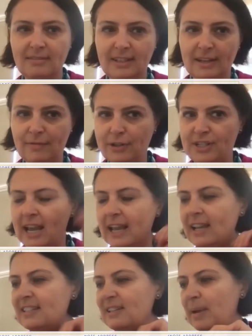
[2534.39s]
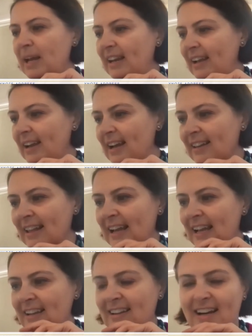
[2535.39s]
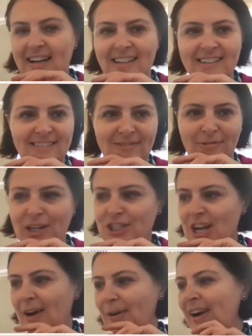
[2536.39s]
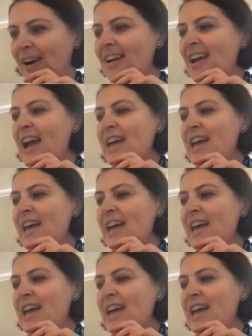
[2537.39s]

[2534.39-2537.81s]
give or take, depending on LA uh, rush hour,